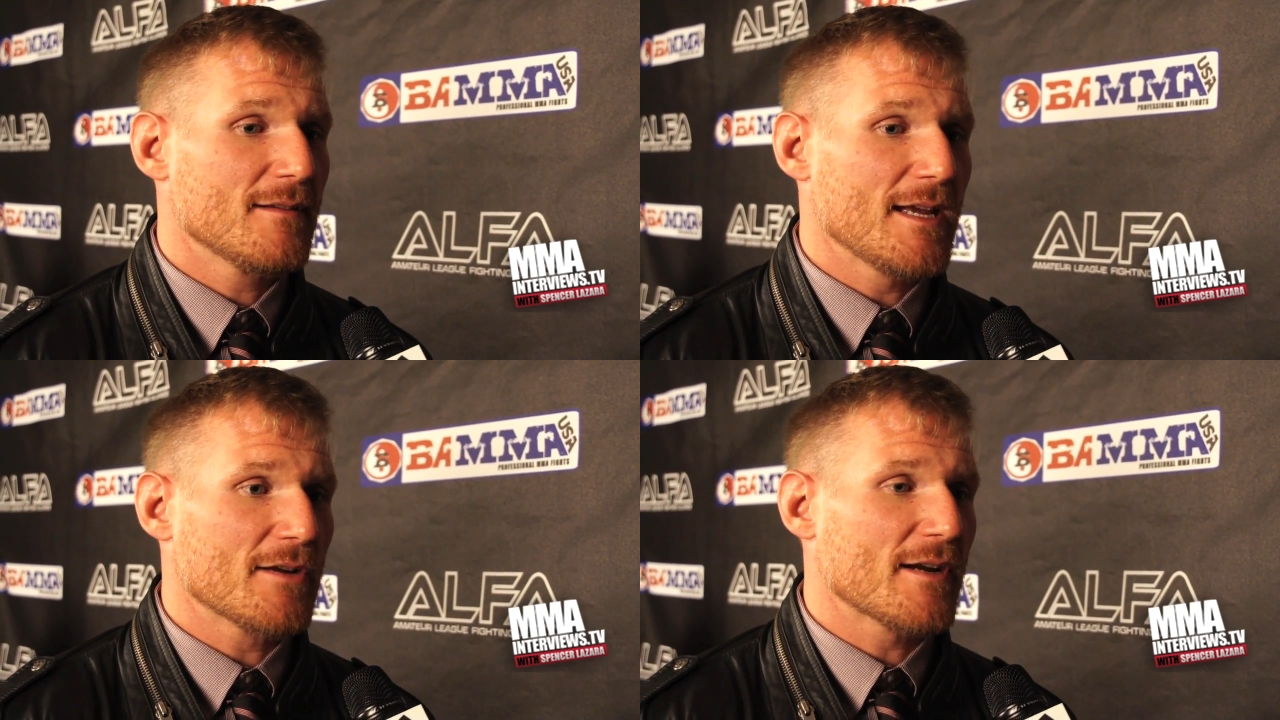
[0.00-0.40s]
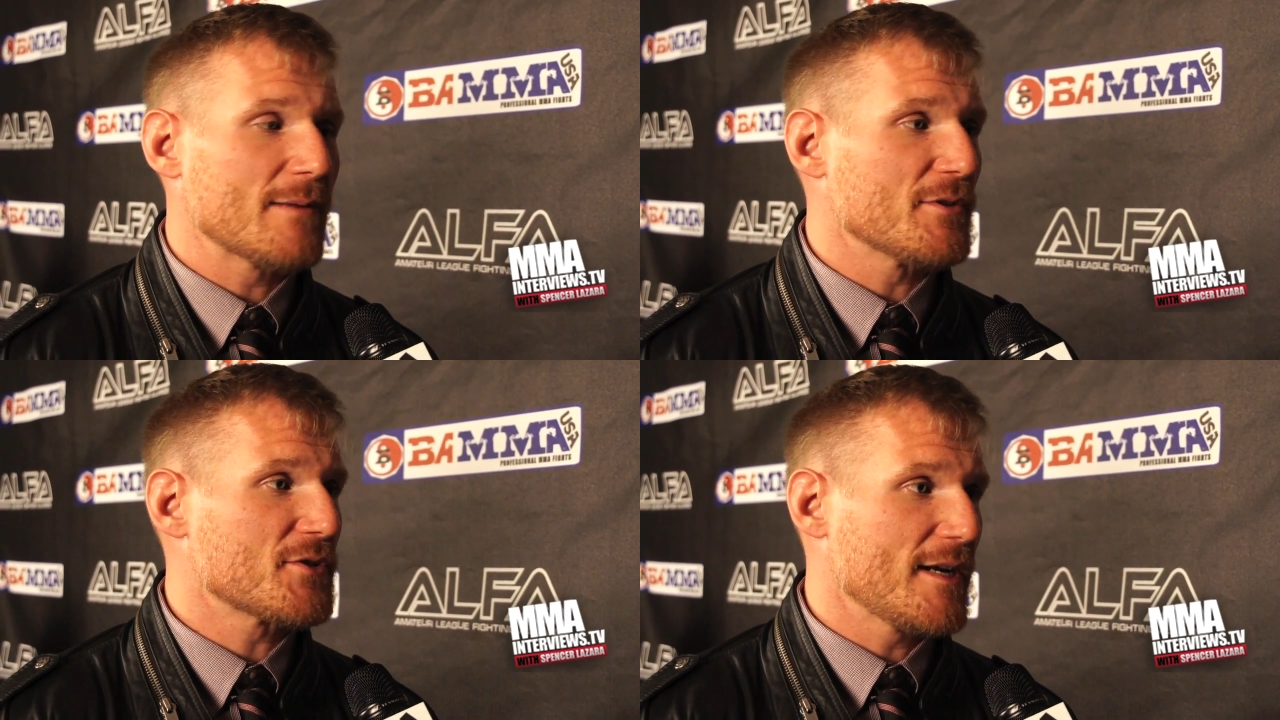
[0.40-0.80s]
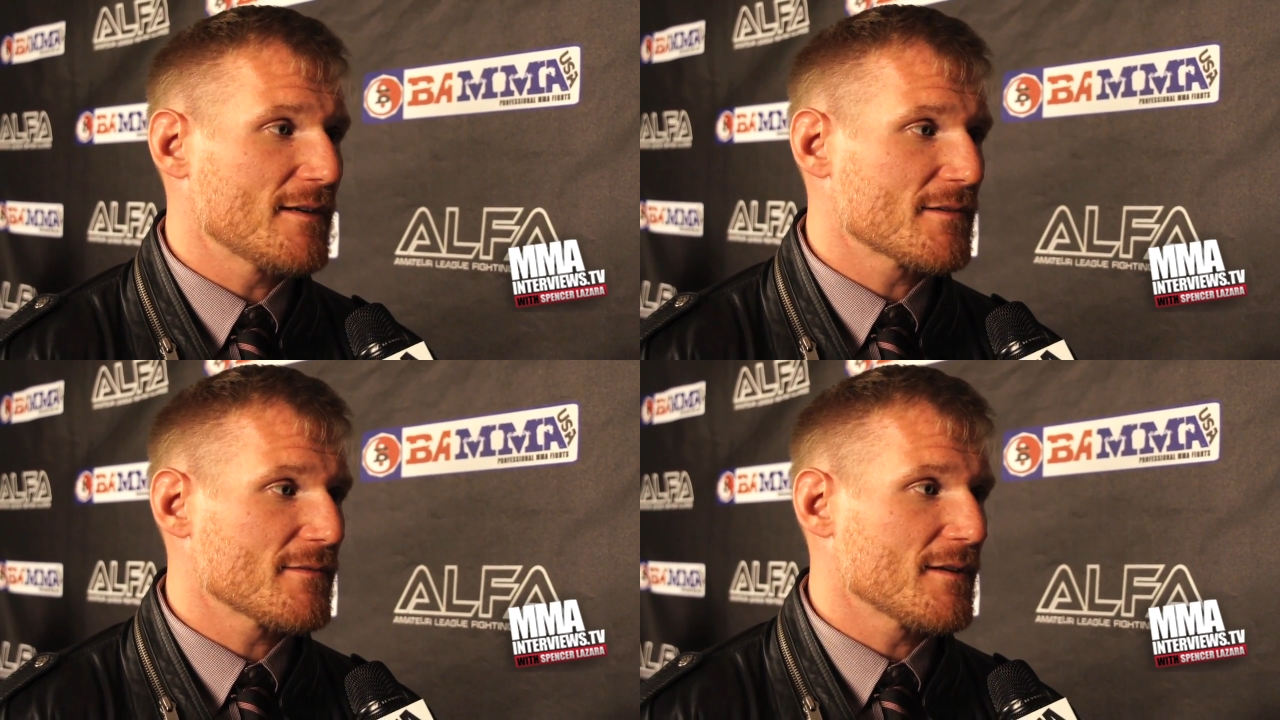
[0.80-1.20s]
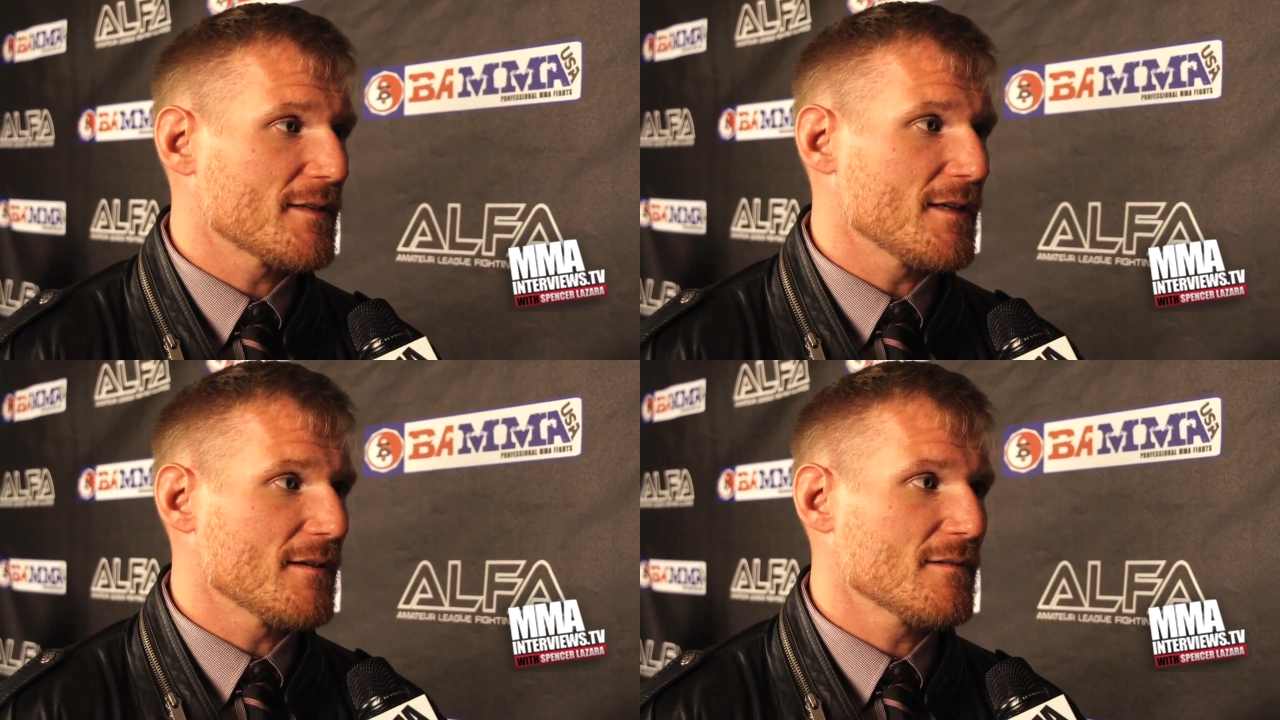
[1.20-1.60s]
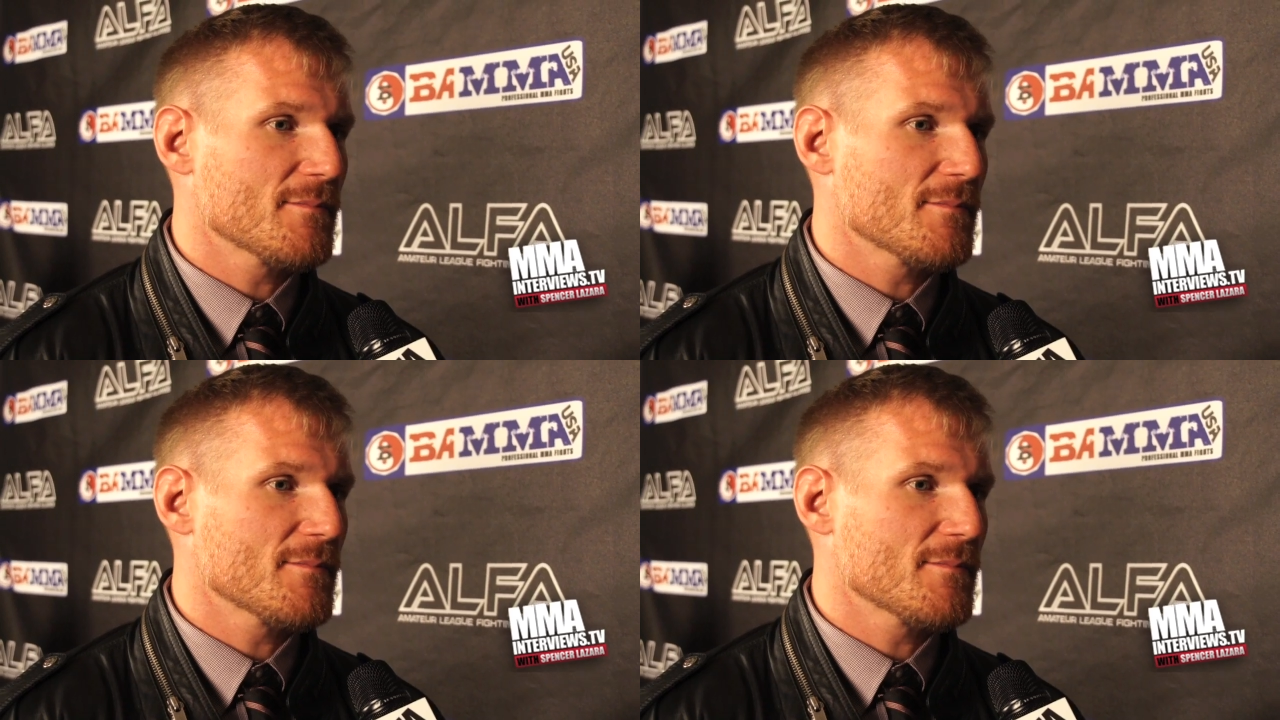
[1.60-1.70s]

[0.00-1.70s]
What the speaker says: incredible trainers throughout the years,